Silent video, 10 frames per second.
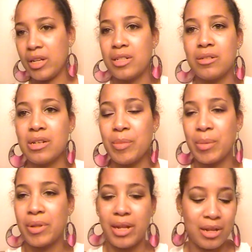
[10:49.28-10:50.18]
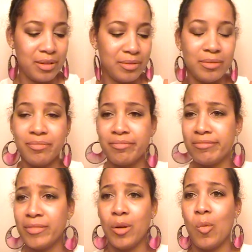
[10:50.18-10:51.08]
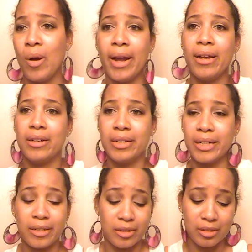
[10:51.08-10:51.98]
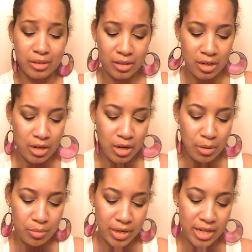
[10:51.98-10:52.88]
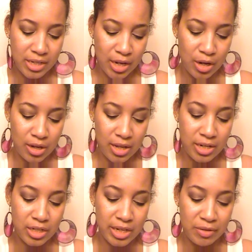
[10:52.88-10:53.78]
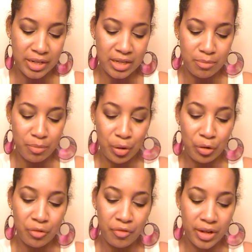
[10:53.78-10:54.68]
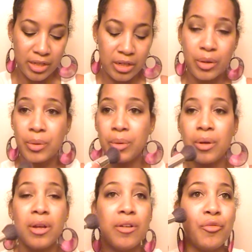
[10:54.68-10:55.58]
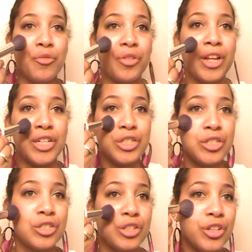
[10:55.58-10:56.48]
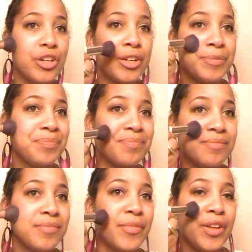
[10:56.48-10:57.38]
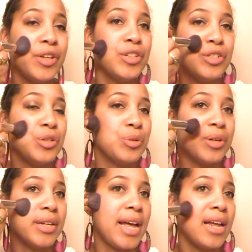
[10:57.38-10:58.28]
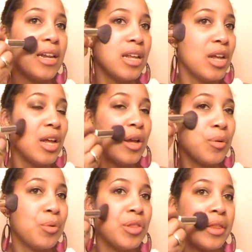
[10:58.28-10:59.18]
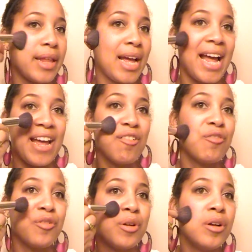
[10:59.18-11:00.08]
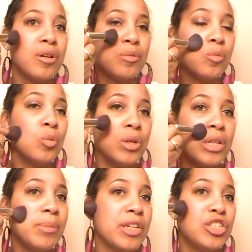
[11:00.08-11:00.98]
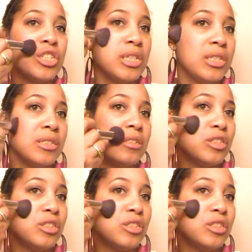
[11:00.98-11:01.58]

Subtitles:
It's coming up like white on here. But it's like, it just gives like the perfect flush look to it. And with like, I have really big cheeks and